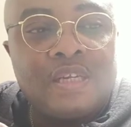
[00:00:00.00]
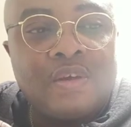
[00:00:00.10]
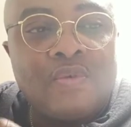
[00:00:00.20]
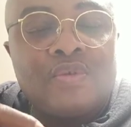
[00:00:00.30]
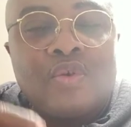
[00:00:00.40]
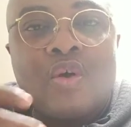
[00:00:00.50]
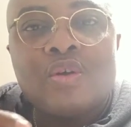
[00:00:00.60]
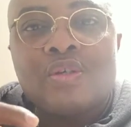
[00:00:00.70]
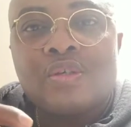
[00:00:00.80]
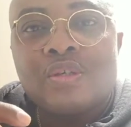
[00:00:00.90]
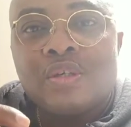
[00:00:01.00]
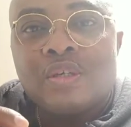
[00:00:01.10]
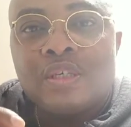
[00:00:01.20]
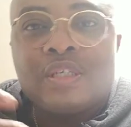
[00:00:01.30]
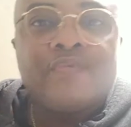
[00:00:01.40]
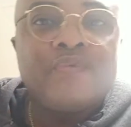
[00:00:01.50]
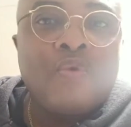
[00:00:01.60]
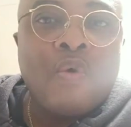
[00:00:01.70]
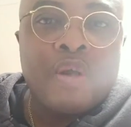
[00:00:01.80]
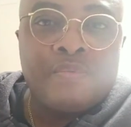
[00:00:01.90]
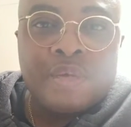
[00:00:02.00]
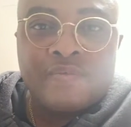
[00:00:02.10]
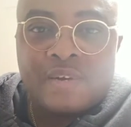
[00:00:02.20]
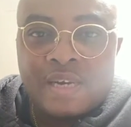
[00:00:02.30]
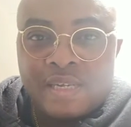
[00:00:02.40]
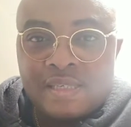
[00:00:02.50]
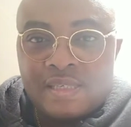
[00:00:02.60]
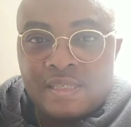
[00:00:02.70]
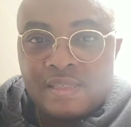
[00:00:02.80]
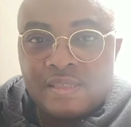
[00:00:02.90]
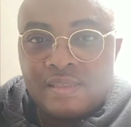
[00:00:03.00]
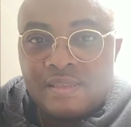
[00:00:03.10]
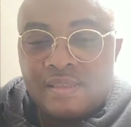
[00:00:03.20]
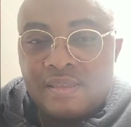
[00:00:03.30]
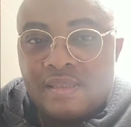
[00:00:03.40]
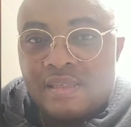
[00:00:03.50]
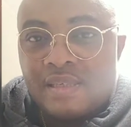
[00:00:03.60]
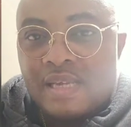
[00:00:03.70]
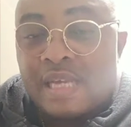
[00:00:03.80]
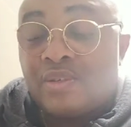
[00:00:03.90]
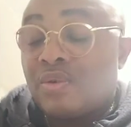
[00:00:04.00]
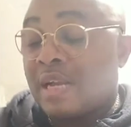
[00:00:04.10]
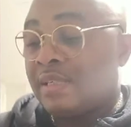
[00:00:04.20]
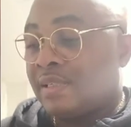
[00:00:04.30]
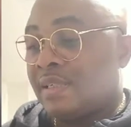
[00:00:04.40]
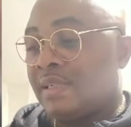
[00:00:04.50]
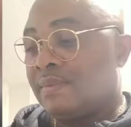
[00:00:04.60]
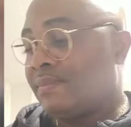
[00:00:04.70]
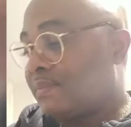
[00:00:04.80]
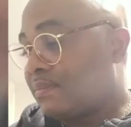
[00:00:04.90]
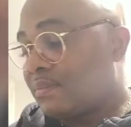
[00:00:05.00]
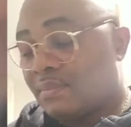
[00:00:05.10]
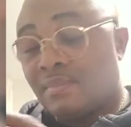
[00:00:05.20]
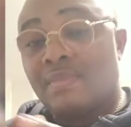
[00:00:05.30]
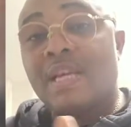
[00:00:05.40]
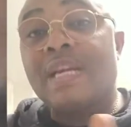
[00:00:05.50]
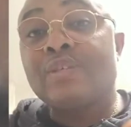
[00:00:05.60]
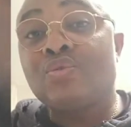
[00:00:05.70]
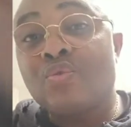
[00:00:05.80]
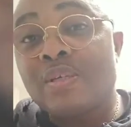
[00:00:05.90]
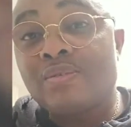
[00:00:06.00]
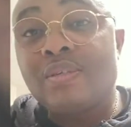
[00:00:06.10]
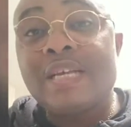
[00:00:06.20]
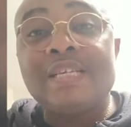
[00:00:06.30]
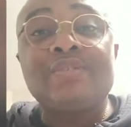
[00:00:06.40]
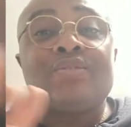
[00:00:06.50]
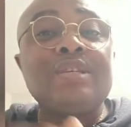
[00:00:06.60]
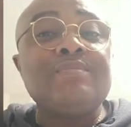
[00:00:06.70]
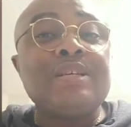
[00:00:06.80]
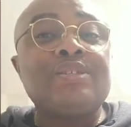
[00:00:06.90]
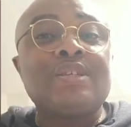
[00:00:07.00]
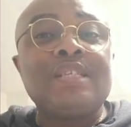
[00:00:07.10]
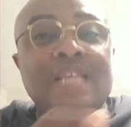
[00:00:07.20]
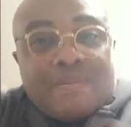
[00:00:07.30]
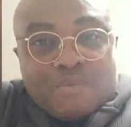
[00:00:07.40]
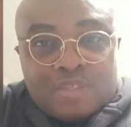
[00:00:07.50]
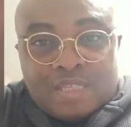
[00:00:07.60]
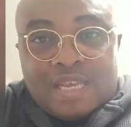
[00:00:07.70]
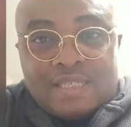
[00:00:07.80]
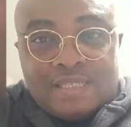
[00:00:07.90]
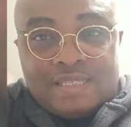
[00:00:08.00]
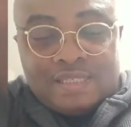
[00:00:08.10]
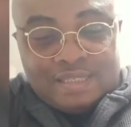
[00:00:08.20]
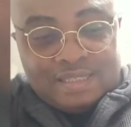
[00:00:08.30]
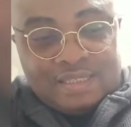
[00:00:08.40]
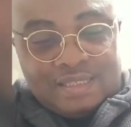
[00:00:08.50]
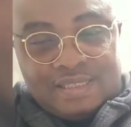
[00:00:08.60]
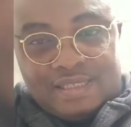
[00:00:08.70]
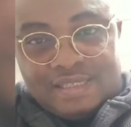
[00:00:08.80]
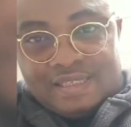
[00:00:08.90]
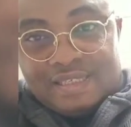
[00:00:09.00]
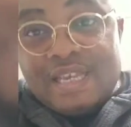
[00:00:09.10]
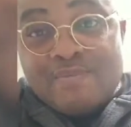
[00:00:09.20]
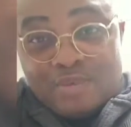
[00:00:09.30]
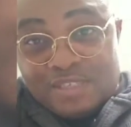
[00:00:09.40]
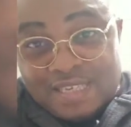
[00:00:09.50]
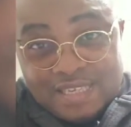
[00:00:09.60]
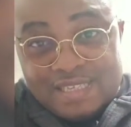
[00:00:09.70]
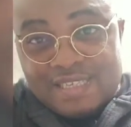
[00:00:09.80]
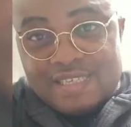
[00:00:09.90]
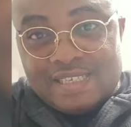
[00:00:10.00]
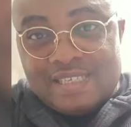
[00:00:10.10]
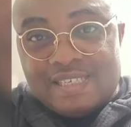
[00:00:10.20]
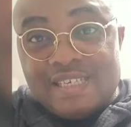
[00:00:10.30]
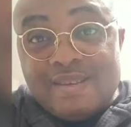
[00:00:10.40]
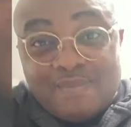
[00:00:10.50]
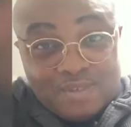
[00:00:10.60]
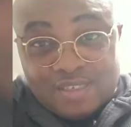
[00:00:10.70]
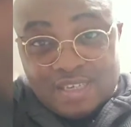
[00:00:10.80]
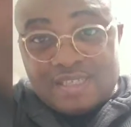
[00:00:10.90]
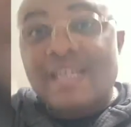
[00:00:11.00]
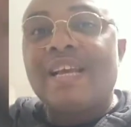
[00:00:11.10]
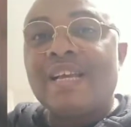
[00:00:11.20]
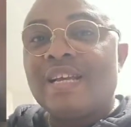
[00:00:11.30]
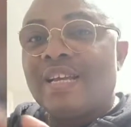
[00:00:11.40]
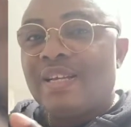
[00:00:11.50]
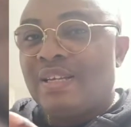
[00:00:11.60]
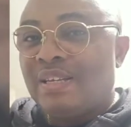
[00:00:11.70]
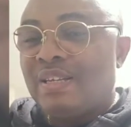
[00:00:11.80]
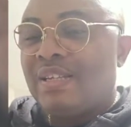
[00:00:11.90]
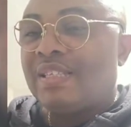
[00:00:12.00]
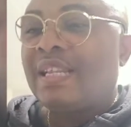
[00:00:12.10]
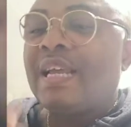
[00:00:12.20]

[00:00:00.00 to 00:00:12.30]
they want to cause a civil war in Biafra land. As you can see, that Uwazuruike is only mentioning Imo State. Imo State. Imo State. It's